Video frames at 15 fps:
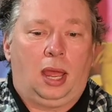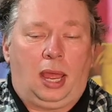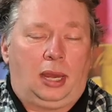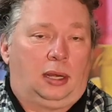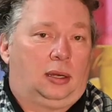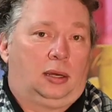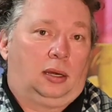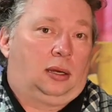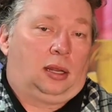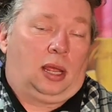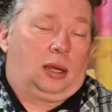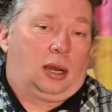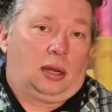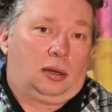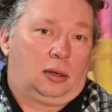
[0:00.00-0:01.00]

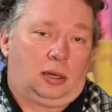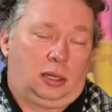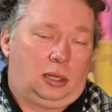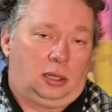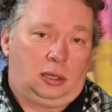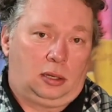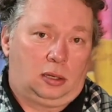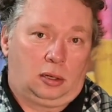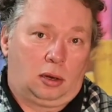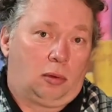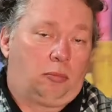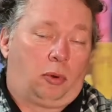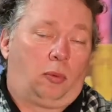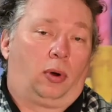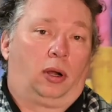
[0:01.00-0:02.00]
then the
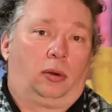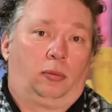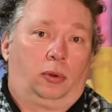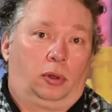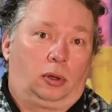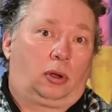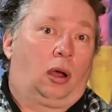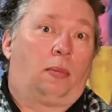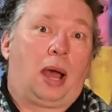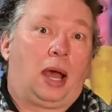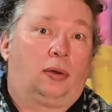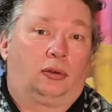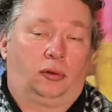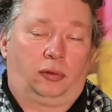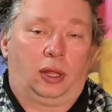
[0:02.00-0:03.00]
number 1 will come
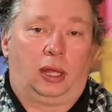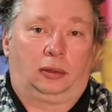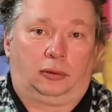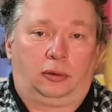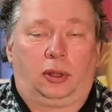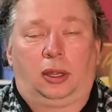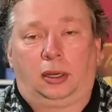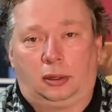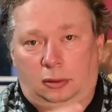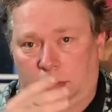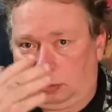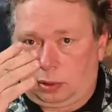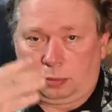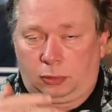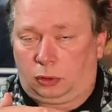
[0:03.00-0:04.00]
out of that,
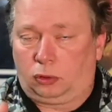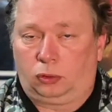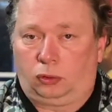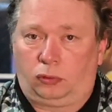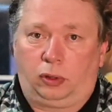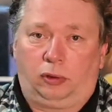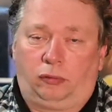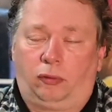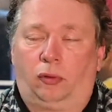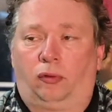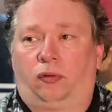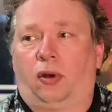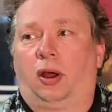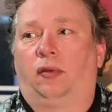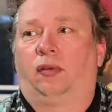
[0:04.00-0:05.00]
and number 2, 3, 4,
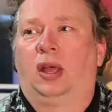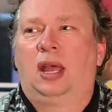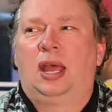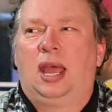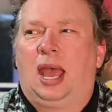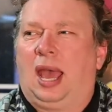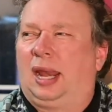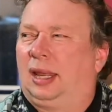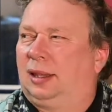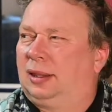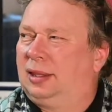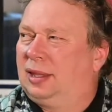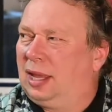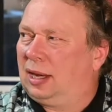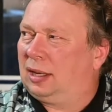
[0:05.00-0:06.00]
5, and
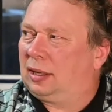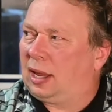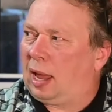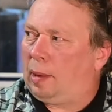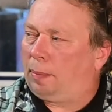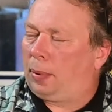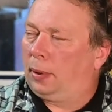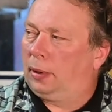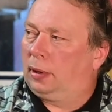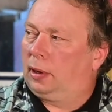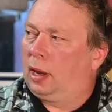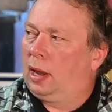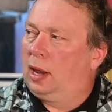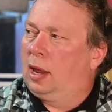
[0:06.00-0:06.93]
it didn't happen.